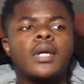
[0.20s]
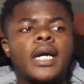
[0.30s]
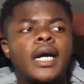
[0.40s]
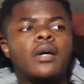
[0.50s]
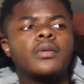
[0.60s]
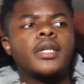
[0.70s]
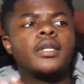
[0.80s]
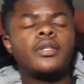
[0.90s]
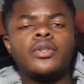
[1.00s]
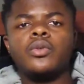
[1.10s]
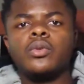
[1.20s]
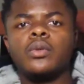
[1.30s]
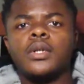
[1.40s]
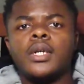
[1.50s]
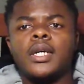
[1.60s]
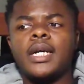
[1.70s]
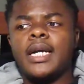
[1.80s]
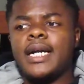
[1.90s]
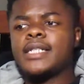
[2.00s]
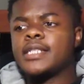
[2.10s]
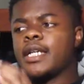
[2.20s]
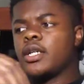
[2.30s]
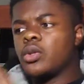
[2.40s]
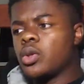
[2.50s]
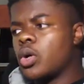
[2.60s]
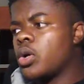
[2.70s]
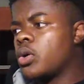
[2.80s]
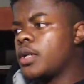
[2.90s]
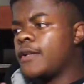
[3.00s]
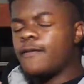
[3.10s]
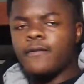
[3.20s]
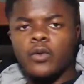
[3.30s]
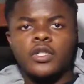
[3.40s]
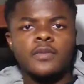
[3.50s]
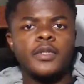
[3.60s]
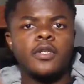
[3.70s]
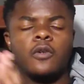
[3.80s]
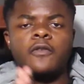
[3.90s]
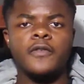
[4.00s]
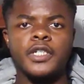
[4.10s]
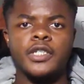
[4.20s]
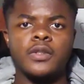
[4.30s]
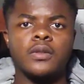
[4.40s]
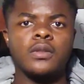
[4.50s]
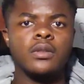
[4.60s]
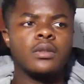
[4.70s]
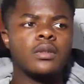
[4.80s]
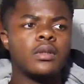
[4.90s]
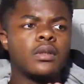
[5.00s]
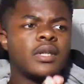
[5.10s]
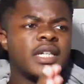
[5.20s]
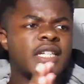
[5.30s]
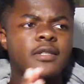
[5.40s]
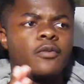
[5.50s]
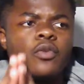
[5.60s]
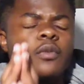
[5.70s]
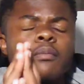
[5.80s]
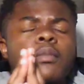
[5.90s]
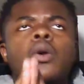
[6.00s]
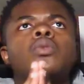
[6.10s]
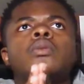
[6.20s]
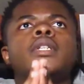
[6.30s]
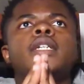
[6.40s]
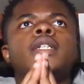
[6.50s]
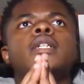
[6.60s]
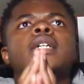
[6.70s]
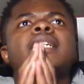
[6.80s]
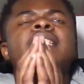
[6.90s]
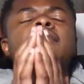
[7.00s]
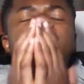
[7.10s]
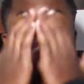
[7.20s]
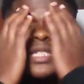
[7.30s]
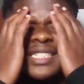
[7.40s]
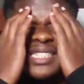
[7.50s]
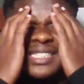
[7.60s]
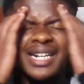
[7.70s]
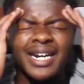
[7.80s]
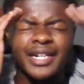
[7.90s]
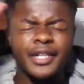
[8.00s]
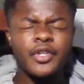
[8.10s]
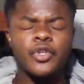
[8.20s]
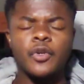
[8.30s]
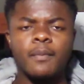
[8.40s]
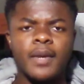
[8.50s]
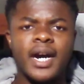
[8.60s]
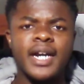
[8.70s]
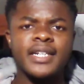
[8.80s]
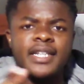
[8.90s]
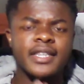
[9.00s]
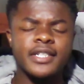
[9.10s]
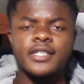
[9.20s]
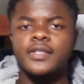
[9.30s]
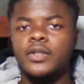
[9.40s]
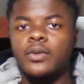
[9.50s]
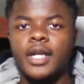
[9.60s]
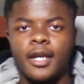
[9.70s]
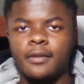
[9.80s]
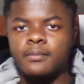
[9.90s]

How can you, as a law enforcement official, remotely even decide in your mind that this is okay?